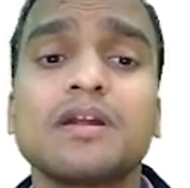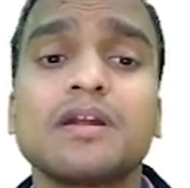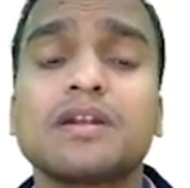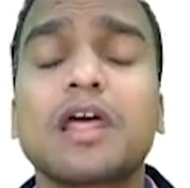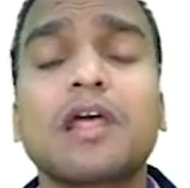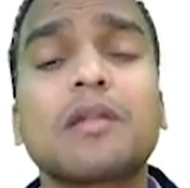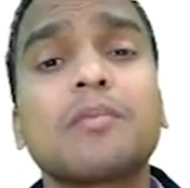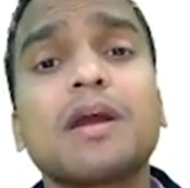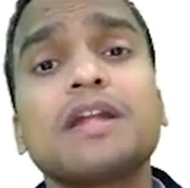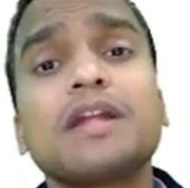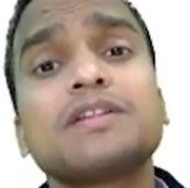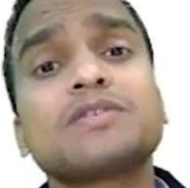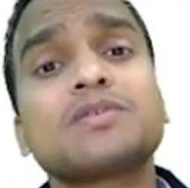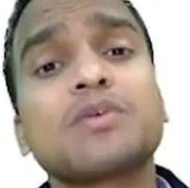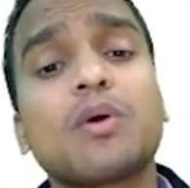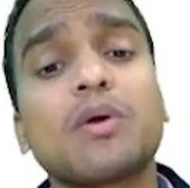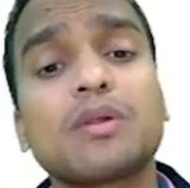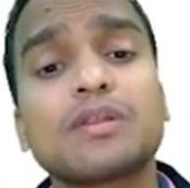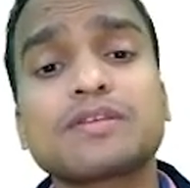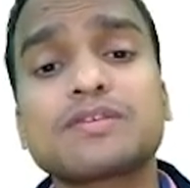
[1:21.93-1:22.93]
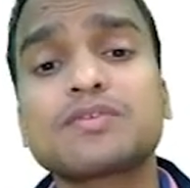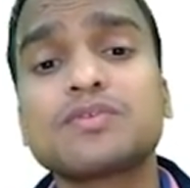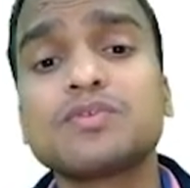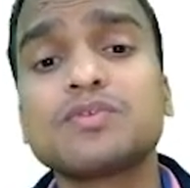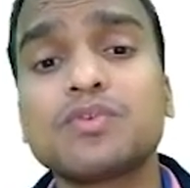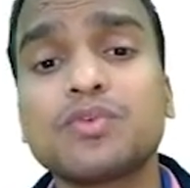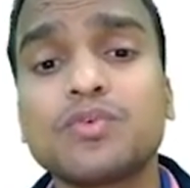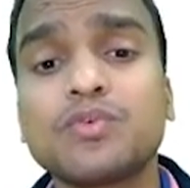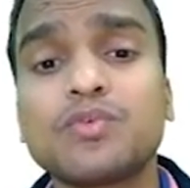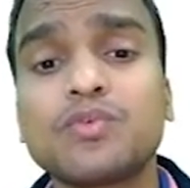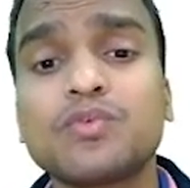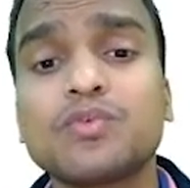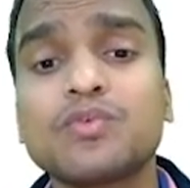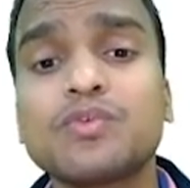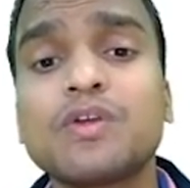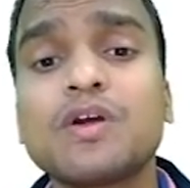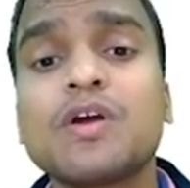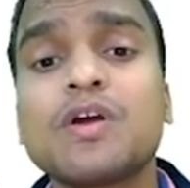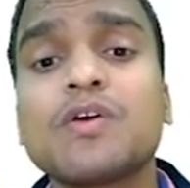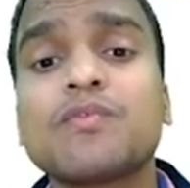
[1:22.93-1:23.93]
Termites also
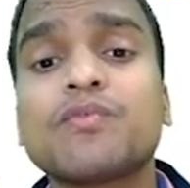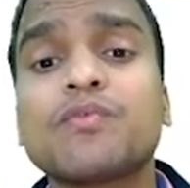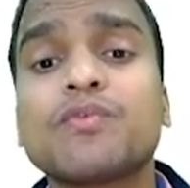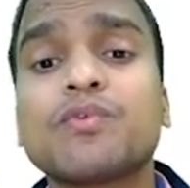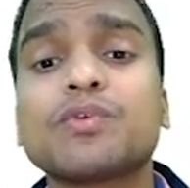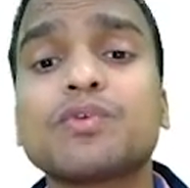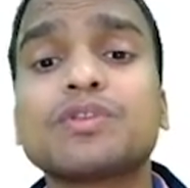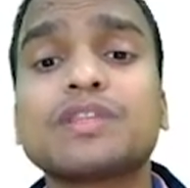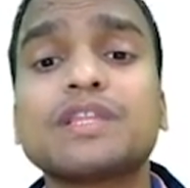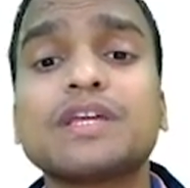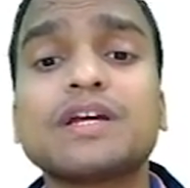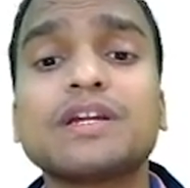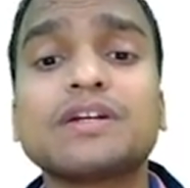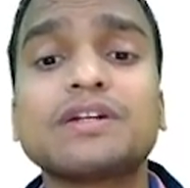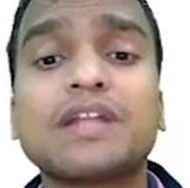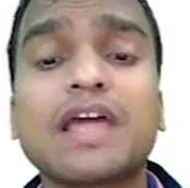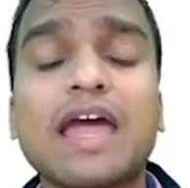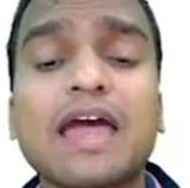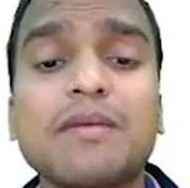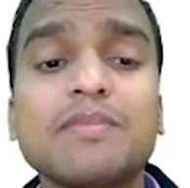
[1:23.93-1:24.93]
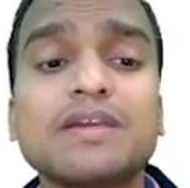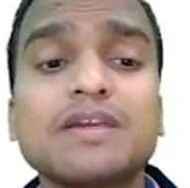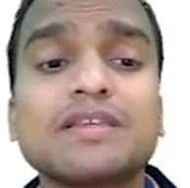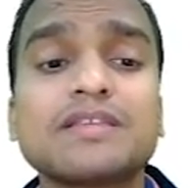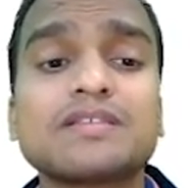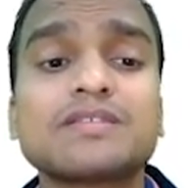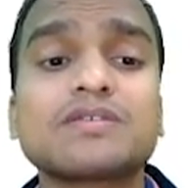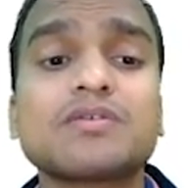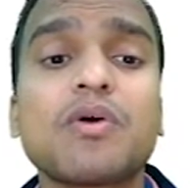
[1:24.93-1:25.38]
known for their damage